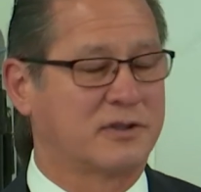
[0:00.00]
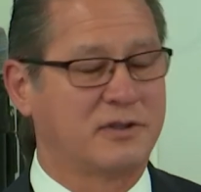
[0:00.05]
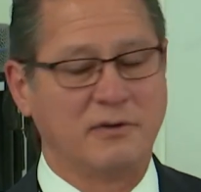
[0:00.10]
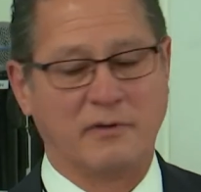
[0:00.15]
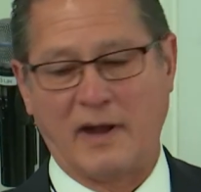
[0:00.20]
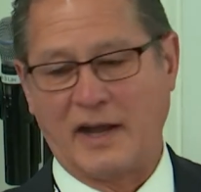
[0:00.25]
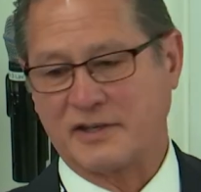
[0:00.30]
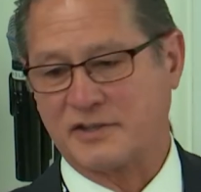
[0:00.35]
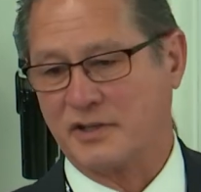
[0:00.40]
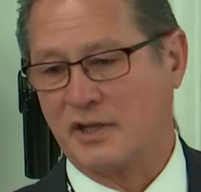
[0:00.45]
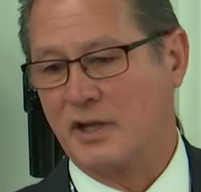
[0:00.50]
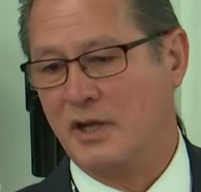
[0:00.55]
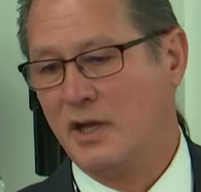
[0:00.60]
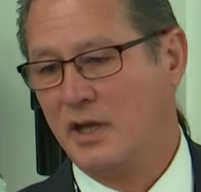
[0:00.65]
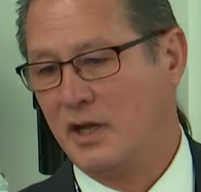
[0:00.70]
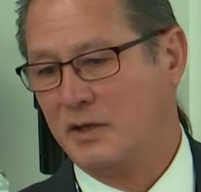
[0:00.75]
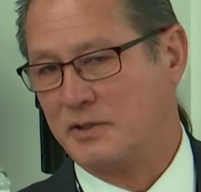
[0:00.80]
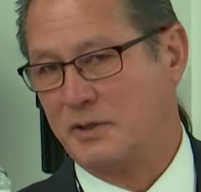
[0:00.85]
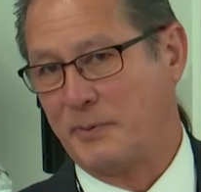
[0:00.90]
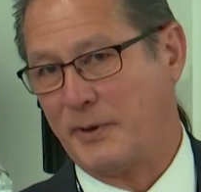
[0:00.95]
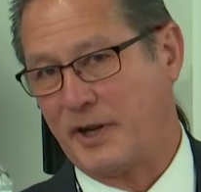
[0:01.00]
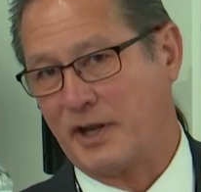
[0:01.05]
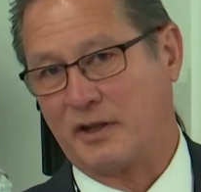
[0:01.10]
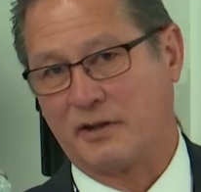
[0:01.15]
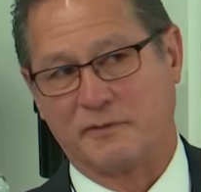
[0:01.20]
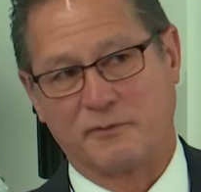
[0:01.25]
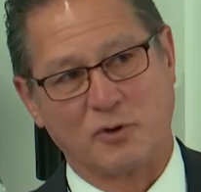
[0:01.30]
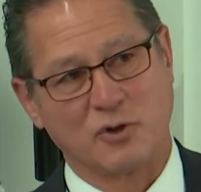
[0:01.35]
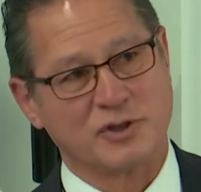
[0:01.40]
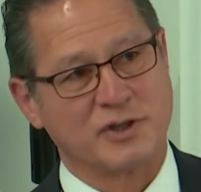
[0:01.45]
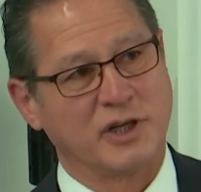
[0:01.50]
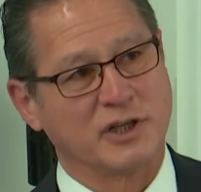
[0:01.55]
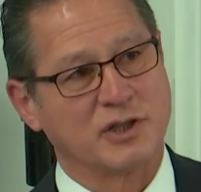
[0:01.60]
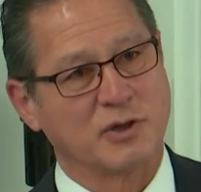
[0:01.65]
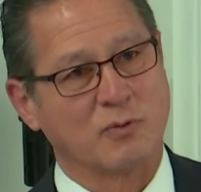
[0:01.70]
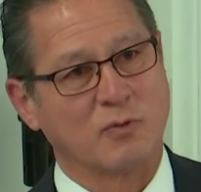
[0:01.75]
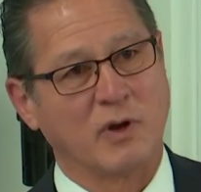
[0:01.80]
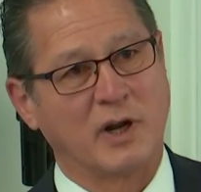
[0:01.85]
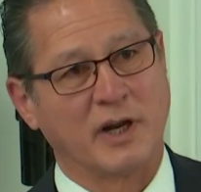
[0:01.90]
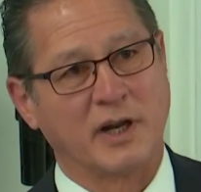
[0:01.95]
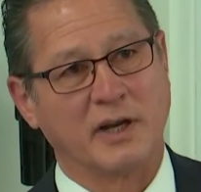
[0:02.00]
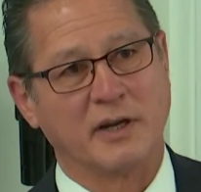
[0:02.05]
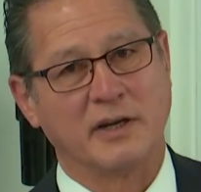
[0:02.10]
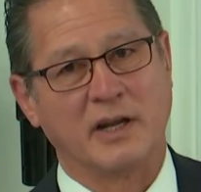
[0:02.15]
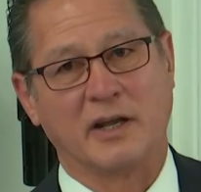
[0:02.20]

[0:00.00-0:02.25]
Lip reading: 2 actually, depending on the version that you're running.